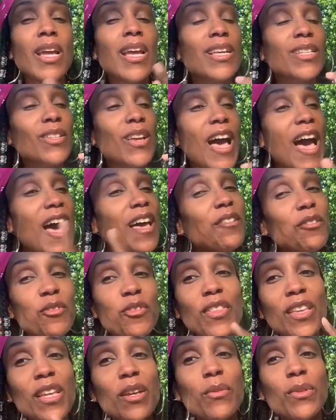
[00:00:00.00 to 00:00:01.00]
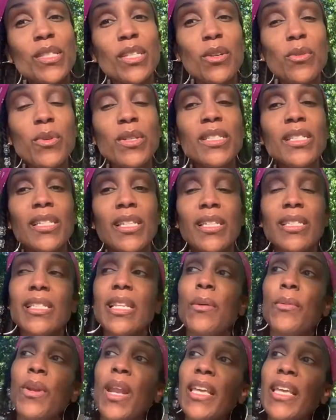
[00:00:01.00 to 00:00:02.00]
So I don't think it was a coincidence
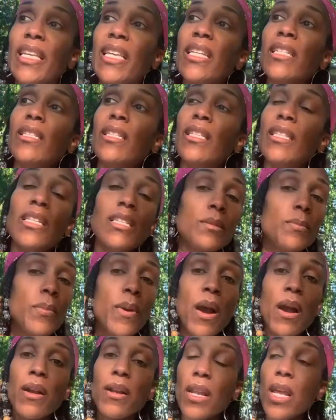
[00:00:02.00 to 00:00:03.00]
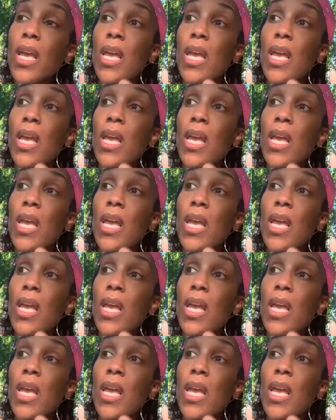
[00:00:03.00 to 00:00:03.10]
that when I get to this part